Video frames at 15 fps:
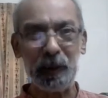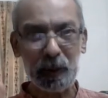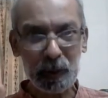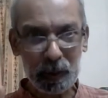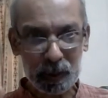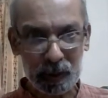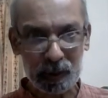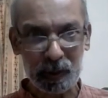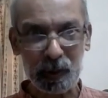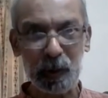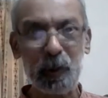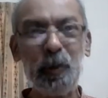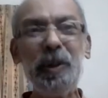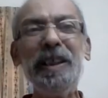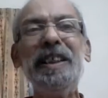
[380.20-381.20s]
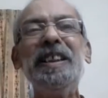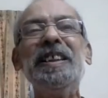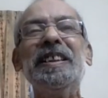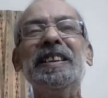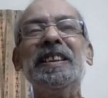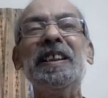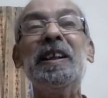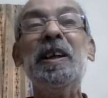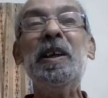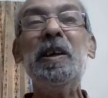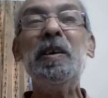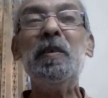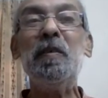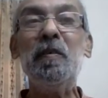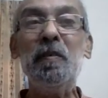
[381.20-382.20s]
those doings,
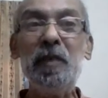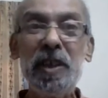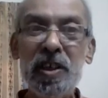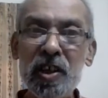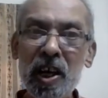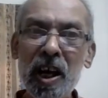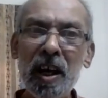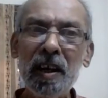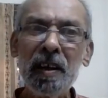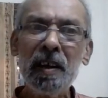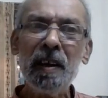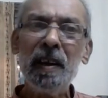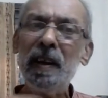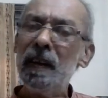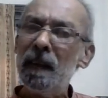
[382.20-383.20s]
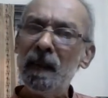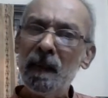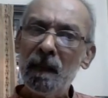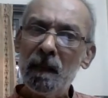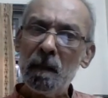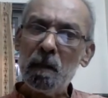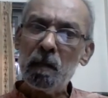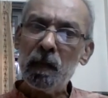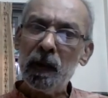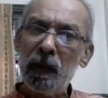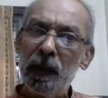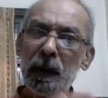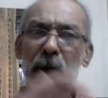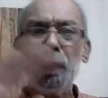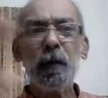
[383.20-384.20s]
which are
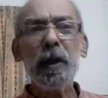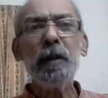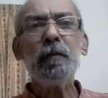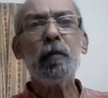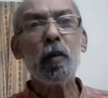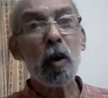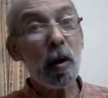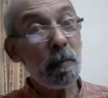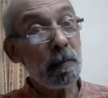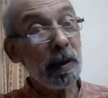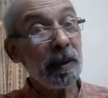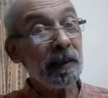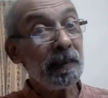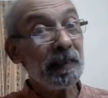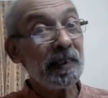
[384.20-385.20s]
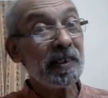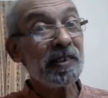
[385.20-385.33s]
different from the